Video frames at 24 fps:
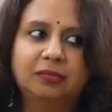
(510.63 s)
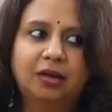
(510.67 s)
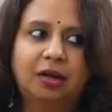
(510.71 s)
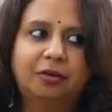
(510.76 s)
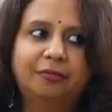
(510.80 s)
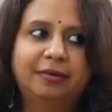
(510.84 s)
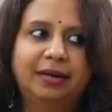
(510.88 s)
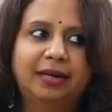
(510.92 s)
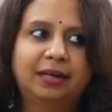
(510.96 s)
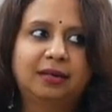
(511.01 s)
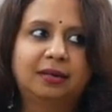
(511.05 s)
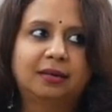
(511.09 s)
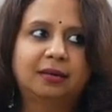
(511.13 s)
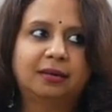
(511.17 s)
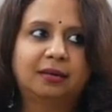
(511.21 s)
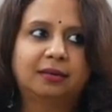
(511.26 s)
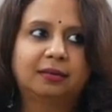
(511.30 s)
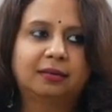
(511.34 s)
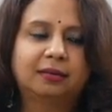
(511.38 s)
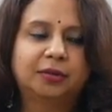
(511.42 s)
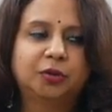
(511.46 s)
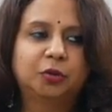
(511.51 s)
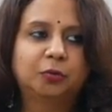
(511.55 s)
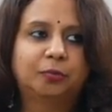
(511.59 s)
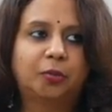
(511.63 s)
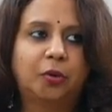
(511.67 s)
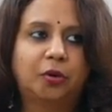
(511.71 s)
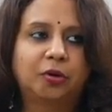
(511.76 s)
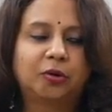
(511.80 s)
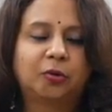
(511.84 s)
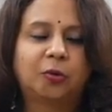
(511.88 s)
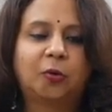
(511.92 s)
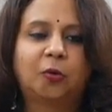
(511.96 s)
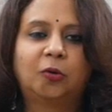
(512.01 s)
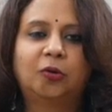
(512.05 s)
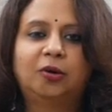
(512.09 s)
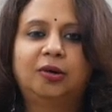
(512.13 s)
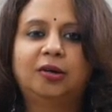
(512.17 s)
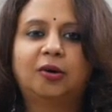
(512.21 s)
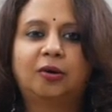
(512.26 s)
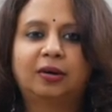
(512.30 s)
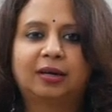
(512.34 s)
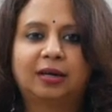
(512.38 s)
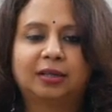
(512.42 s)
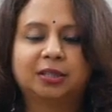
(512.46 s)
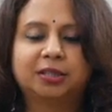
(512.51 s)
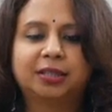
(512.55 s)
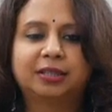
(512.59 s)
Where you bought gold
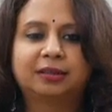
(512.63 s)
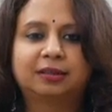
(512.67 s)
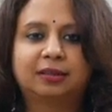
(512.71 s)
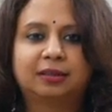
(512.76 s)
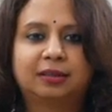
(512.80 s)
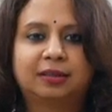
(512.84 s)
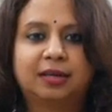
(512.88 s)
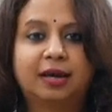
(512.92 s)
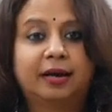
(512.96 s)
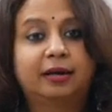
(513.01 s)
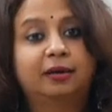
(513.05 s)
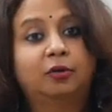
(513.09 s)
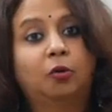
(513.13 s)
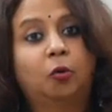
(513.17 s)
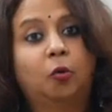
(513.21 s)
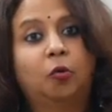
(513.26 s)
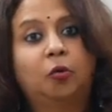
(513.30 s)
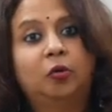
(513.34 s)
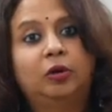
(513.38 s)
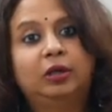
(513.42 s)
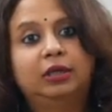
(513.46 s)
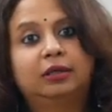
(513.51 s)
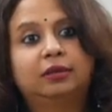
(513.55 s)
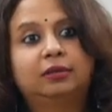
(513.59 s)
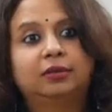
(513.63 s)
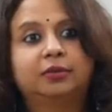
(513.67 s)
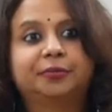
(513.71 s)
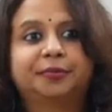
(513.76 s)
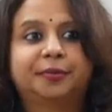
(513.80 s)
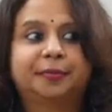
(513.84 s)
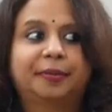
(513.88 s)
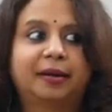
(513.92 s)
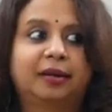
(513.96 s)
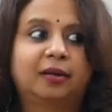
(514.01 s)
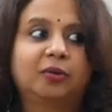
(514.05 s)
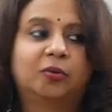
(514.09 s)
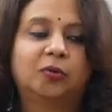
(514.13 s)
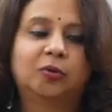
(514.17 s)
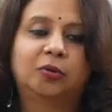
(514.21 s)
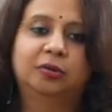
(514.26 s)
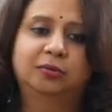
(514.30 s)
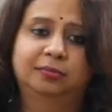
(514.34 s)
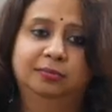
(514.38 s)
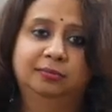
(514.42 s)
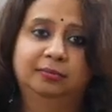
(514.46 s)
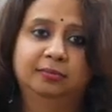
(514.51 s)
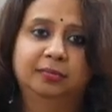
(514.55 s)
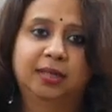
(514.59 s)
on Akshaya Tritiya and whole year you were buying gold?
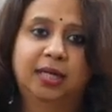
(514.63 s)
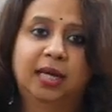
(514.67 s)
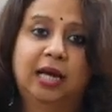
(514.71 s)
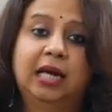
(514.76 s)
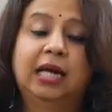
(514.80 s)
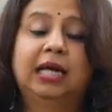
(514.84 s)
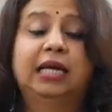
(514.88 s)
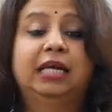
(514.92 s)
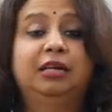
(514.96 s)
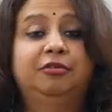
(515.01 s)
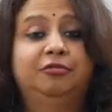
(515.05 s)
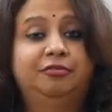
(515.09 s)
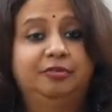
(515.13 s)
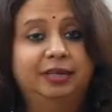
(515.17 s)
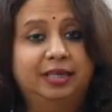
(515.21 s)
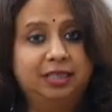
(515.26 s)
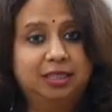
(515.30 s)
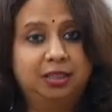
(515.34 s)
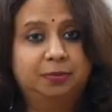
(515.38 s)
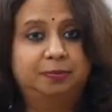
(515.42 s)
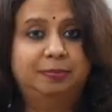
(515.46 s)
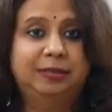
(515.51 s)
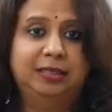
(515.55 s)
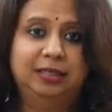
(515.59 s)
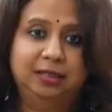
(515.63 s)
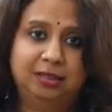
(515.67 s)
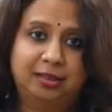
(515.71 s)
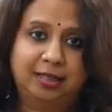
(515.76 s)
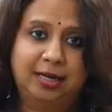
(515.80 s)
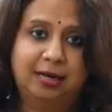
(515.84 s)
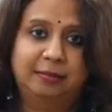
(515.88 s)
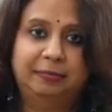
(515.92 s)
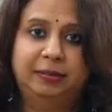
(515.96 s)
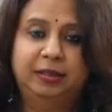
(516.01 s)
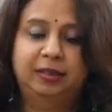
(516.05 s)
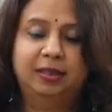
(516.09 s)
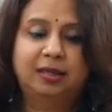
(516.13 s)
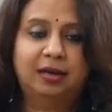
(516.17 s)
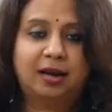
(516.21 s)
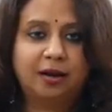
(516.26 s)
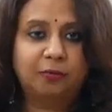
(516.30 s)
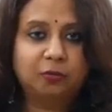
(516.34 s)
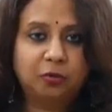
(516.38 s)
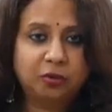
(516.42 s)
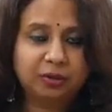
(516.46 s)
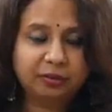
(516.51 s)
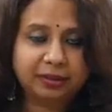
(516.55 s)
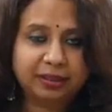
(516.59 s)
If yes, please tell me. Then I
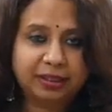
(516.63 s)
would